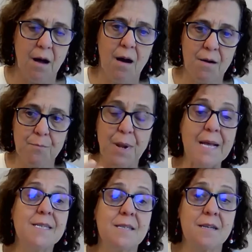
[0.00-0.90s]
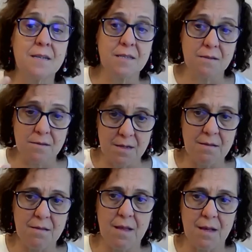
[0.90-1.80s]
are places
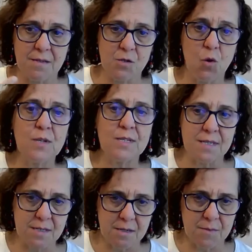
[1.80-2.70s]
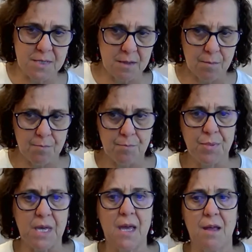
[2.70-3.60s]
in the school systems, the
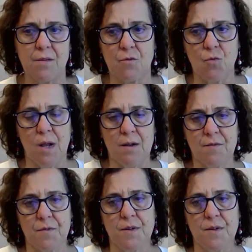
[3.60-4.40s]
PK 12